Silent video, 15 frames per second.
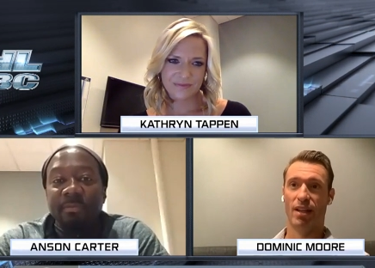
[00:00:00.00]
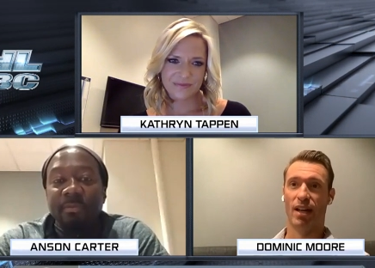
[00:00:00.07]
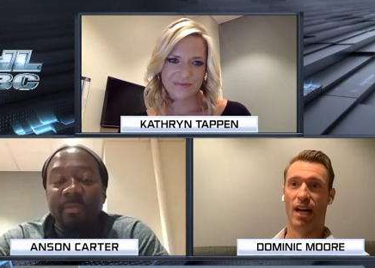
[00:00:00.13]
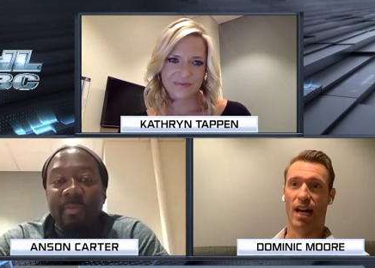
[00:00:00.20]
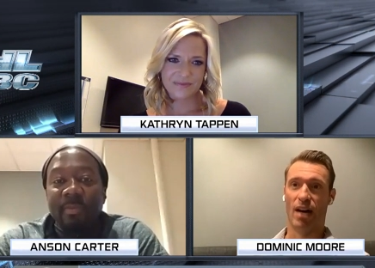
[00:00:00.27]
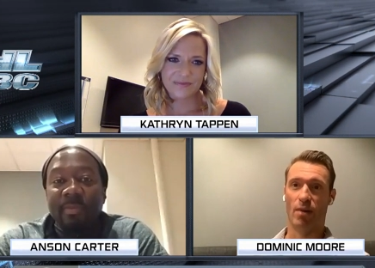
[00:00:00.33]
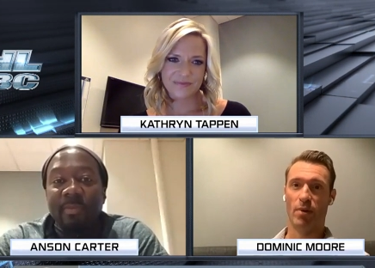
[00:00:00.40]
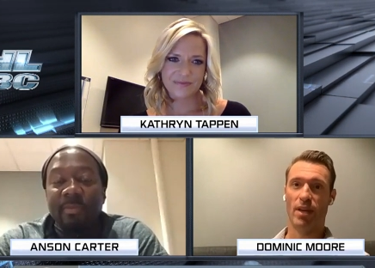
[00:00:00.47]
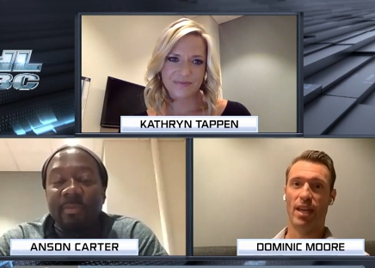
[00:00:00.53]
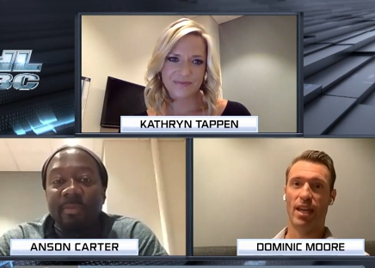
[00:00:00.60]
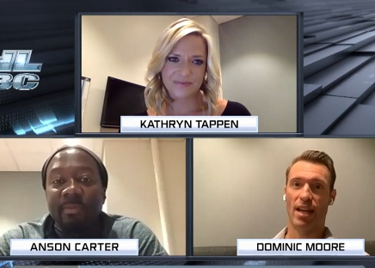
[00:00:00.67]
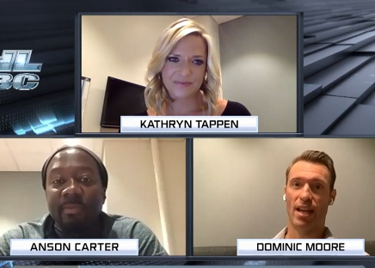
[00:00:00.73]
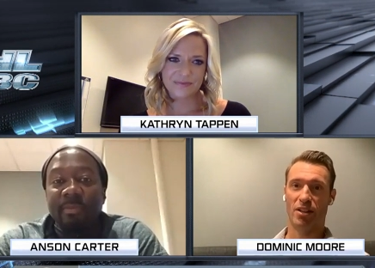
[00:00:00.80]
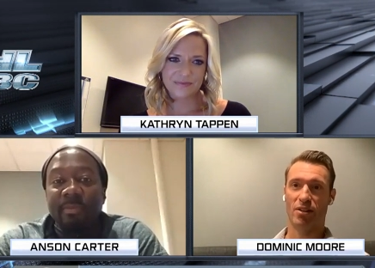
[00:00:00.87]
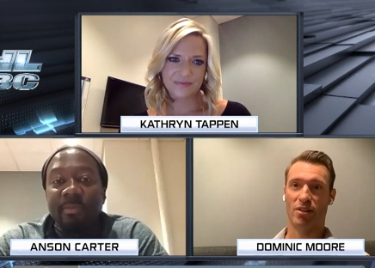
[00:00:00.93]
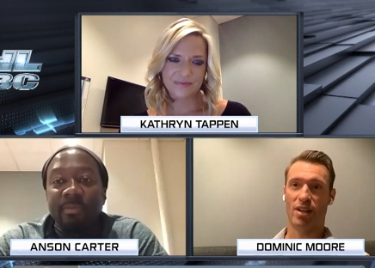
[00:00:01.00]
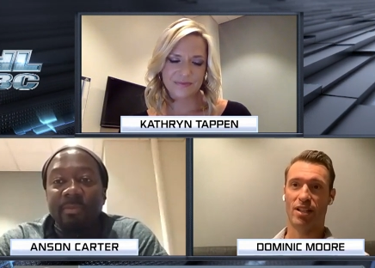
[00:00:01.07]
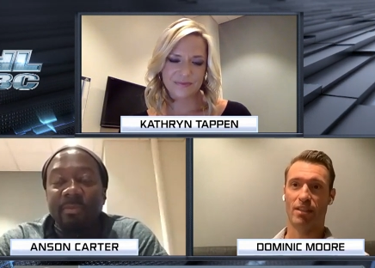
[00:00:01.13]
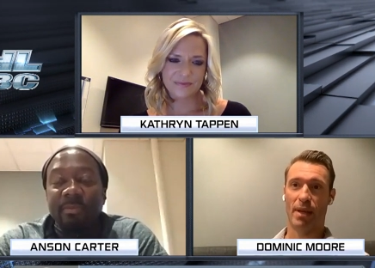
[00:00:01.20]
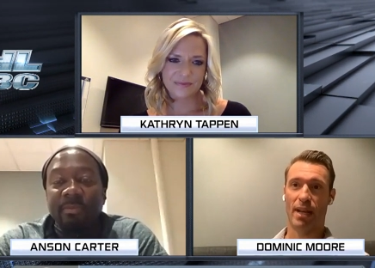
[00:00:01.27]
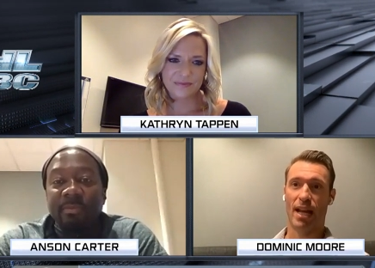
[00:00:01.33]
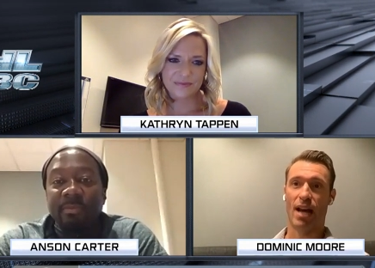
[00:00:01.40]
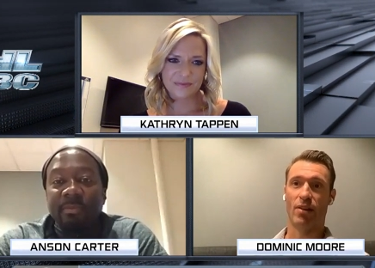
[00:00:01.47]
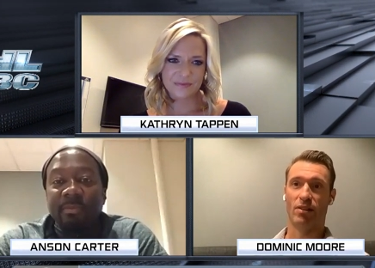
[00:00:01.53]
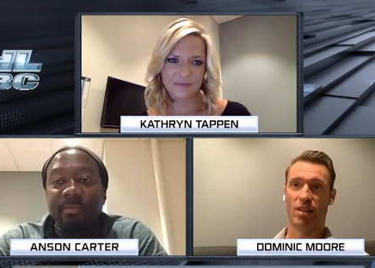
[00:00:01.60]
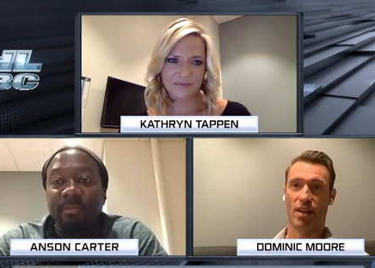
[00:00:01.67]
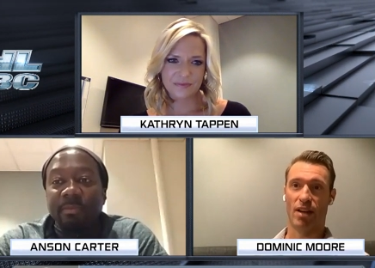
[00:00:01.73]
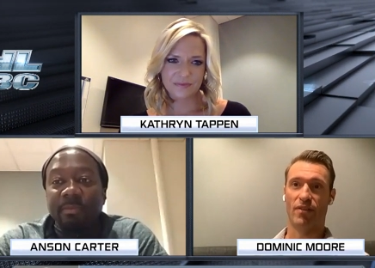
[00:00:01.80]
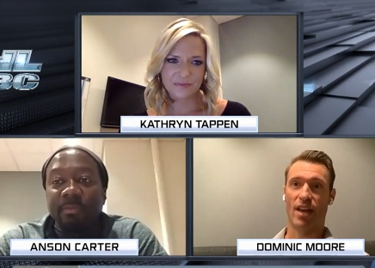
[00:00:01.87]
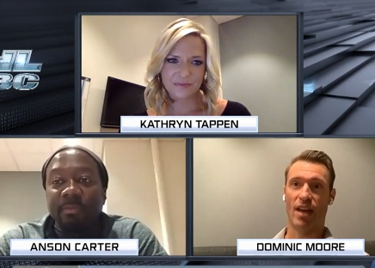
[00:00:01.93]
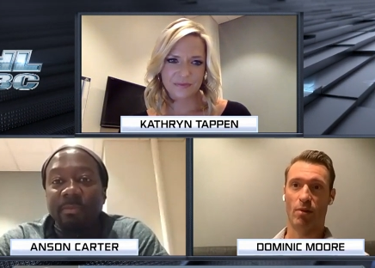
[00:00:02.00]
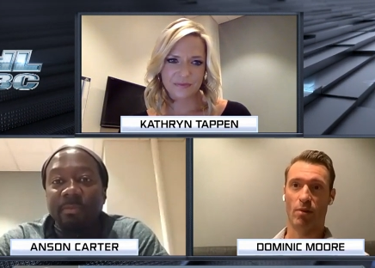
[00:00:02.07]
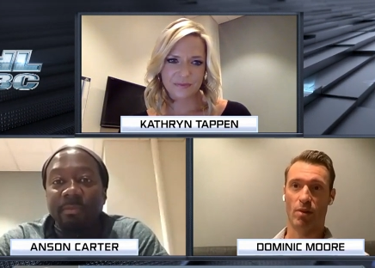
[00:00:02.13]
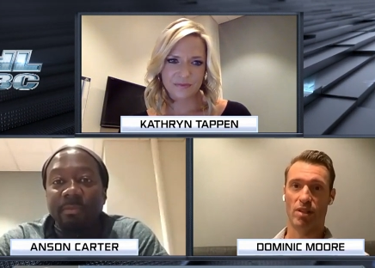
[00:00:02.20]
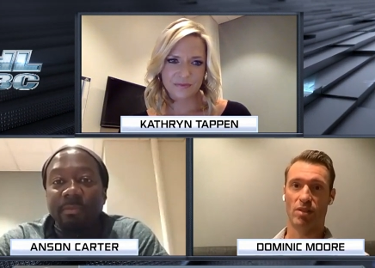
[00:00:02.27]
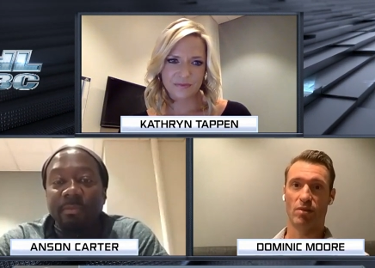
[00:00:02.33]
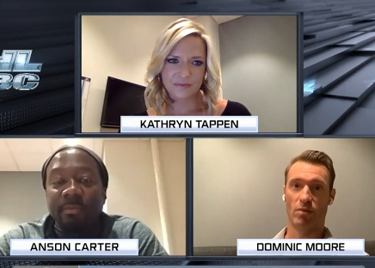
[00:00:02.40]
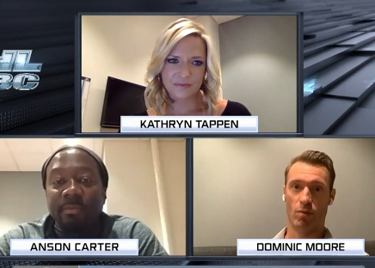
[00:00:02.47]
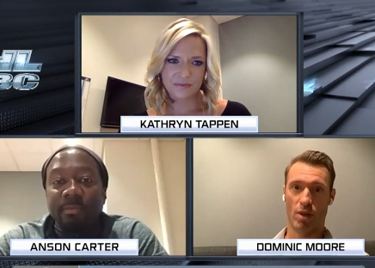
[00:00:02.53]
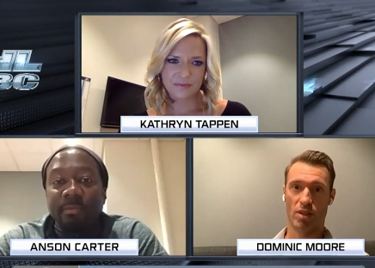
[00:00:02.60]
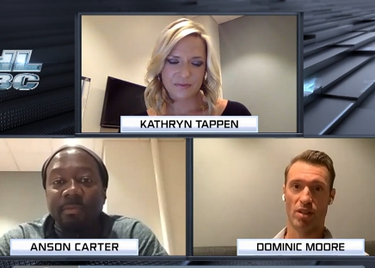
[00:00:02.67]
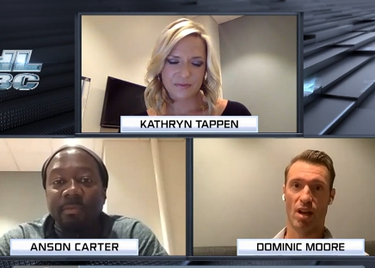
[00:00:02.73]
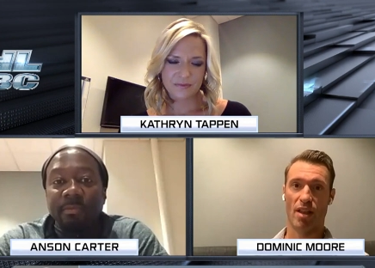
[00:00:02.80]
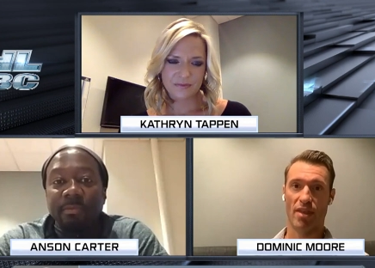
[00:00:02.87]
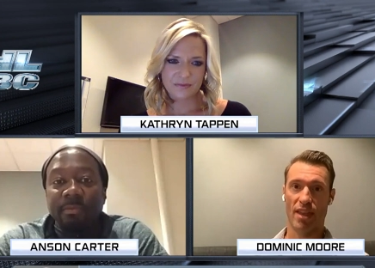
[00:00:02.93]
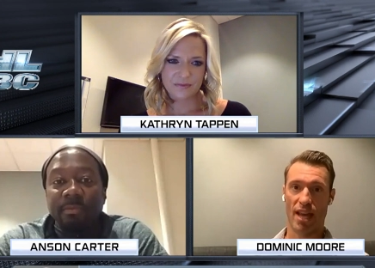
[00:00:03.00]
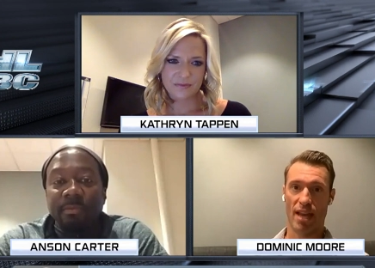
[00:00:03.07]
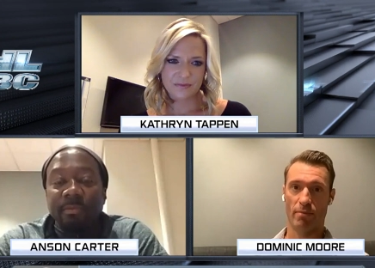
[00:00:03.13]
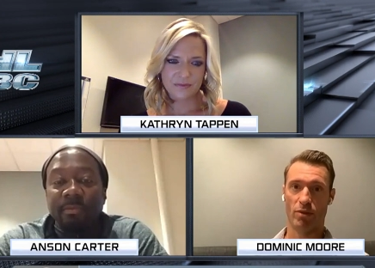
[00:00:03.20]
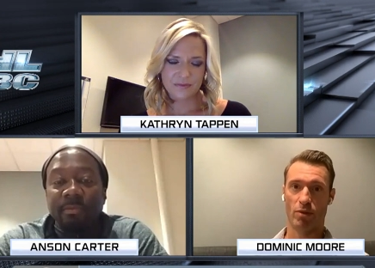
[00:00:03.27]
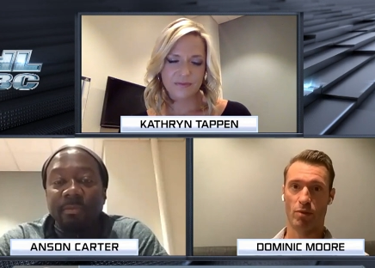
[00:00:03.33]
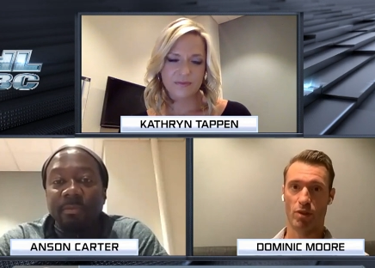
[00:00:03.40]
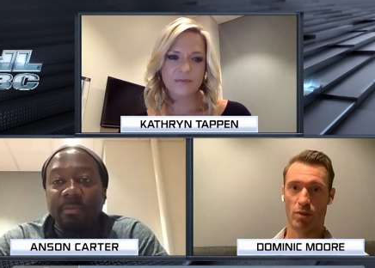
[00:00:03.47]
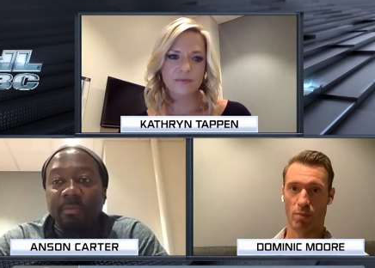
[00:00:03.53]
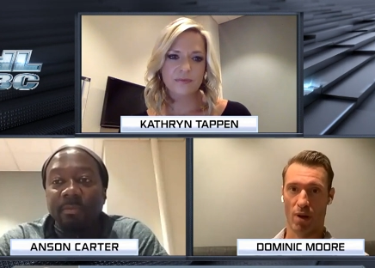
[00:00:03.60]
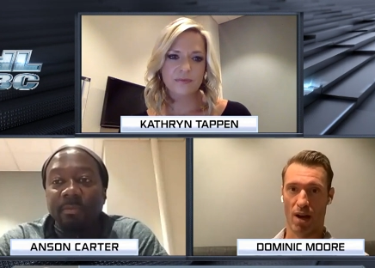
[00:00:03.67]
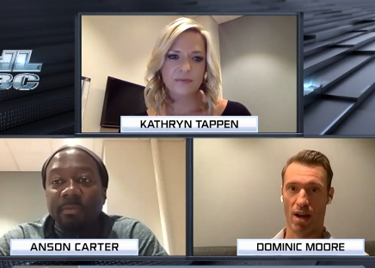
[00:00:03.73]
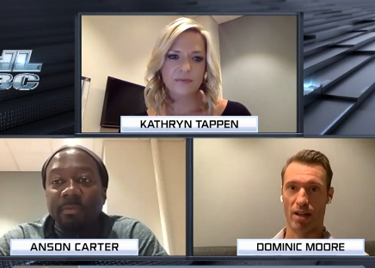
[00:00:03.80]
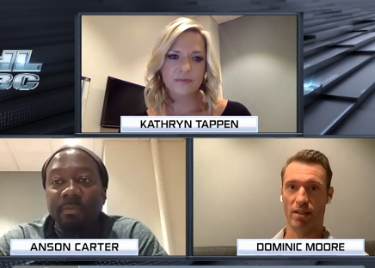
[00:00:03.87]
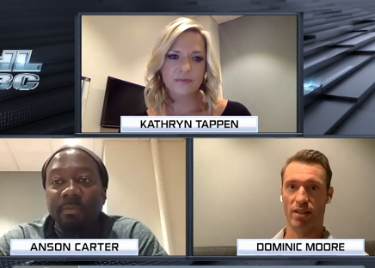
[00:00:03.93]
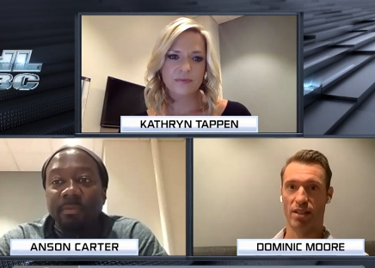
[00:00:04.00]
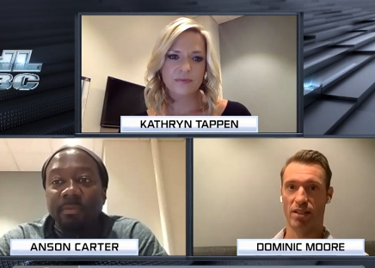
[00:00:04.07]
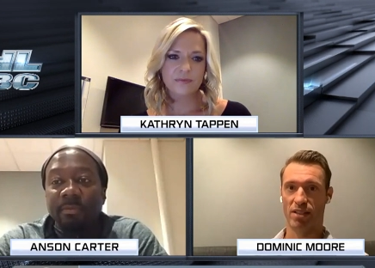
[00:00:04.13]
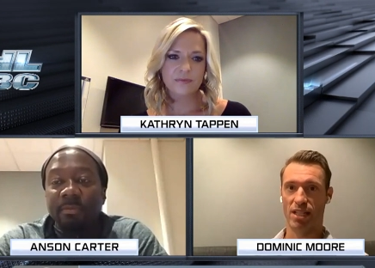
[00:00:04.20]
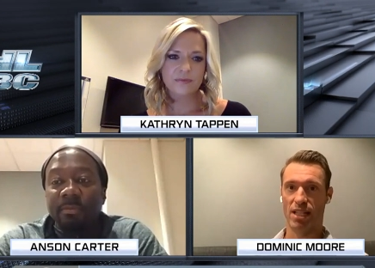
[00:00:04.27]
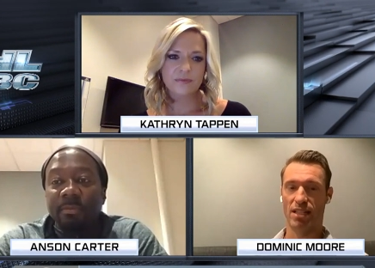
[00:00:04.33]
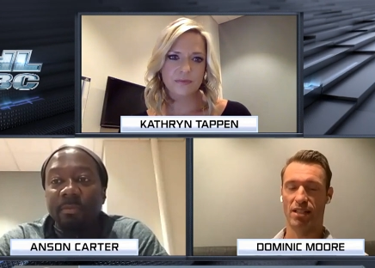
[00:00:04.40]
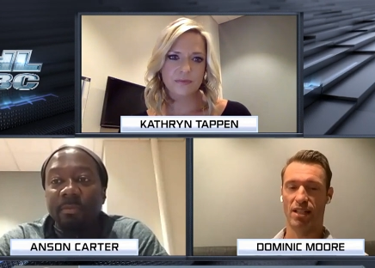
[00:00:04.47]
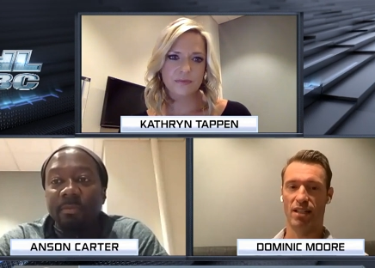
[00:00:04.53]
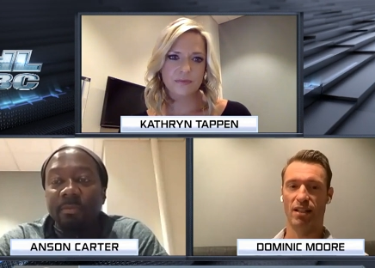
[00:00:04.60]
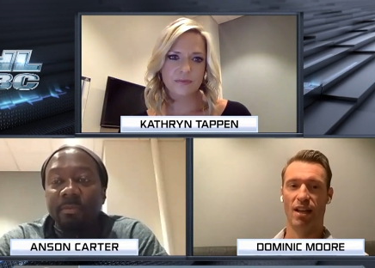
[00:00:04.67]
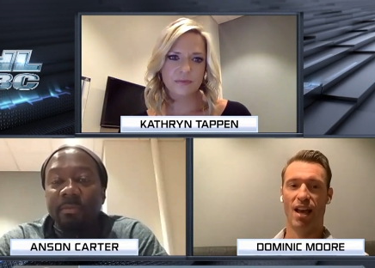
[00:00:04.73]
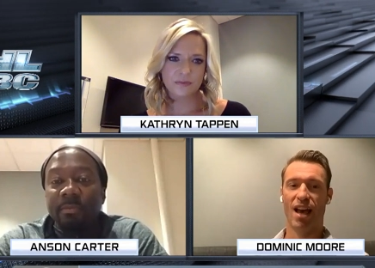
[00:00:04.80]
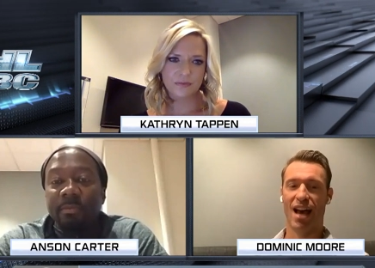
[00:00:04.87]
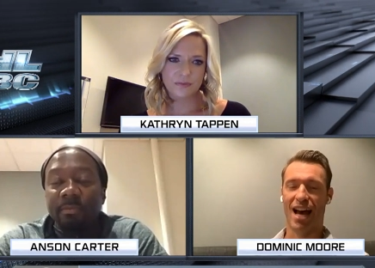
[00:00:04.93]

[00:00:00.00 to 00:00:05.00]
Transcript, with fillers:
Speaker 1: uh, we can't underestimate how tough that was was on them to respond this season.